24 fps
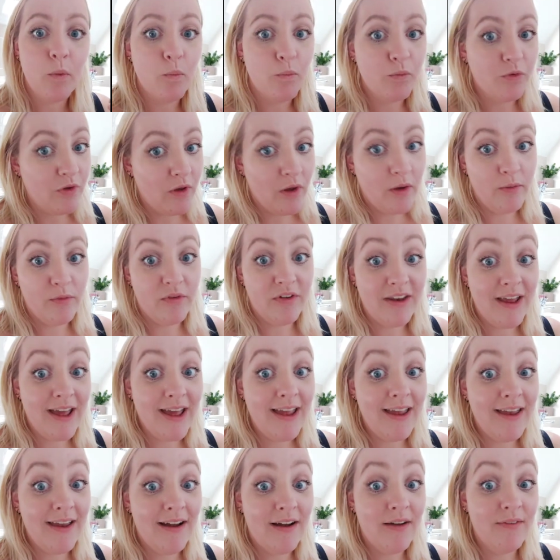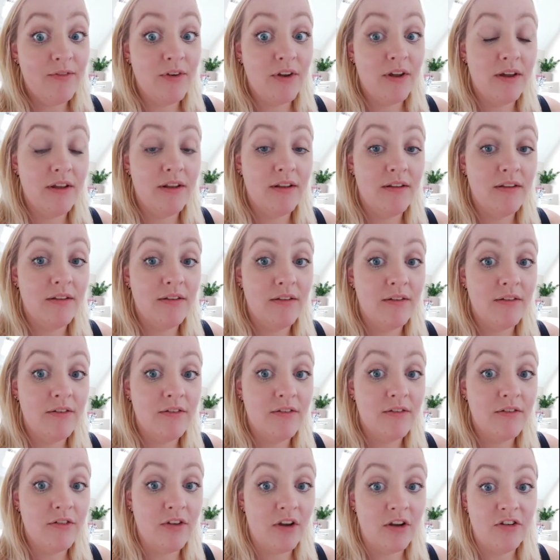So today I've done
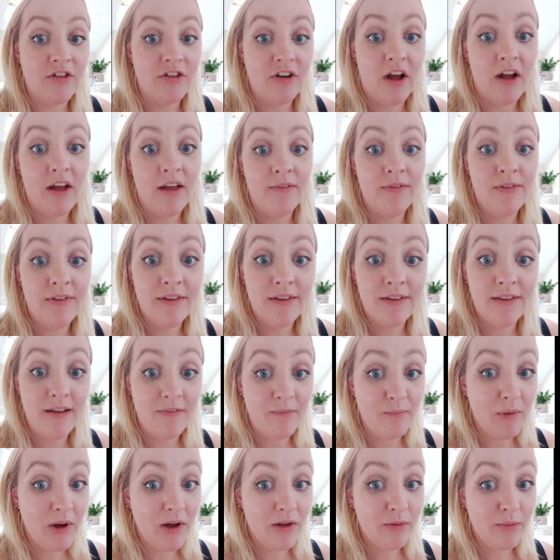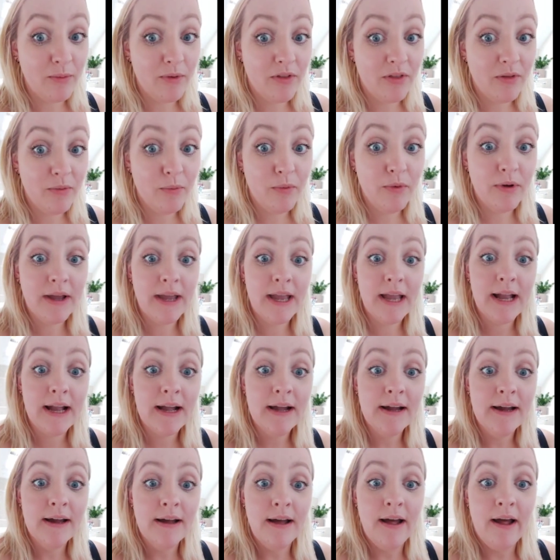just shy of 7 miles worth of
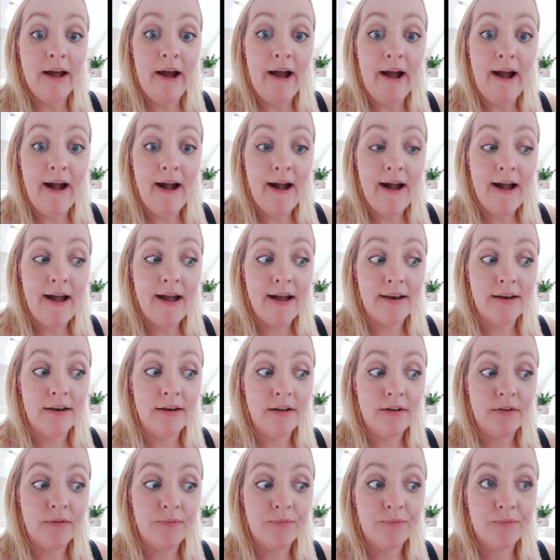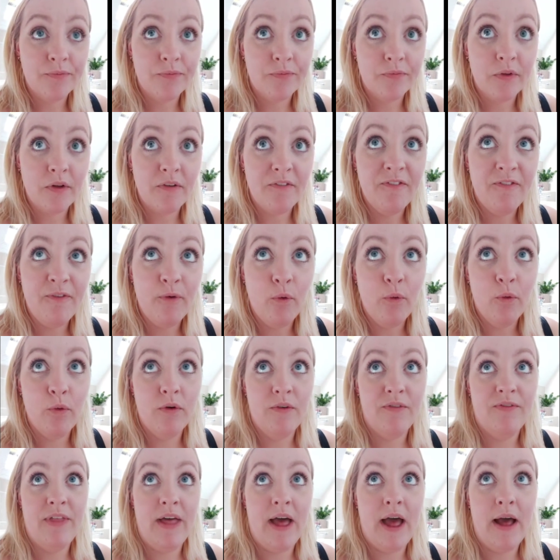walking, and
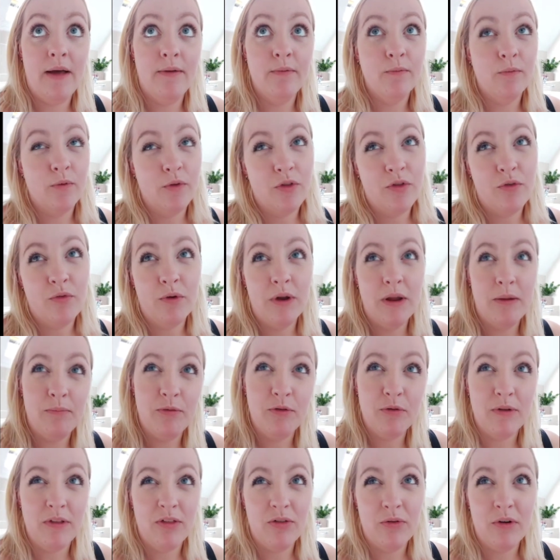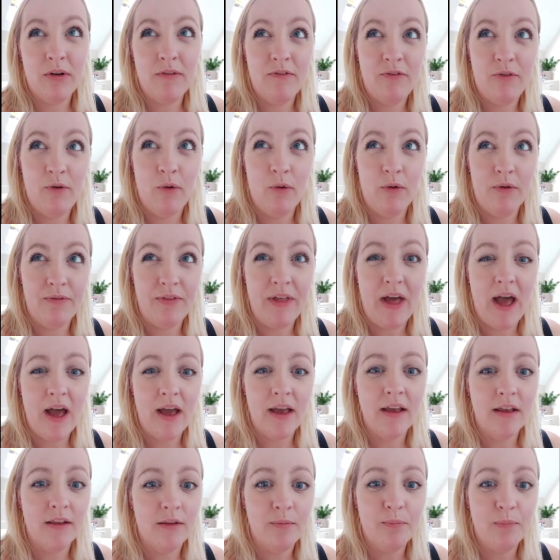between 3 and 4 of that
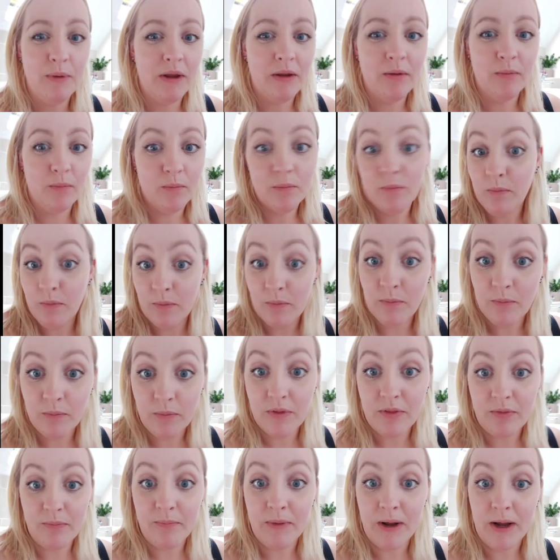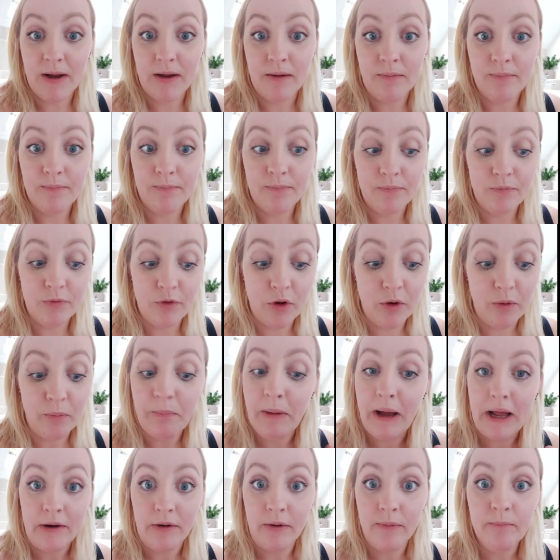has been with my new
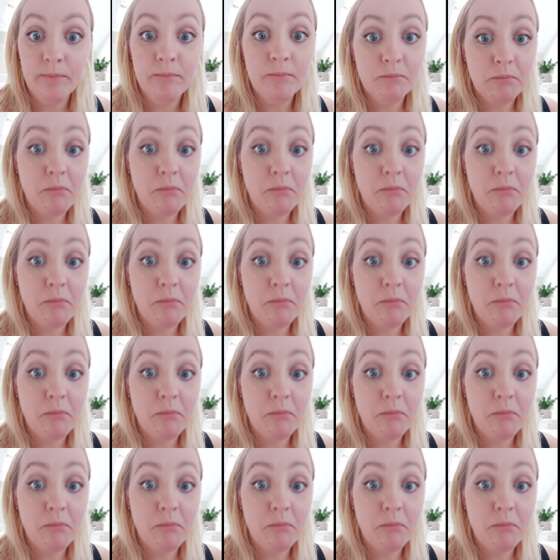pad on.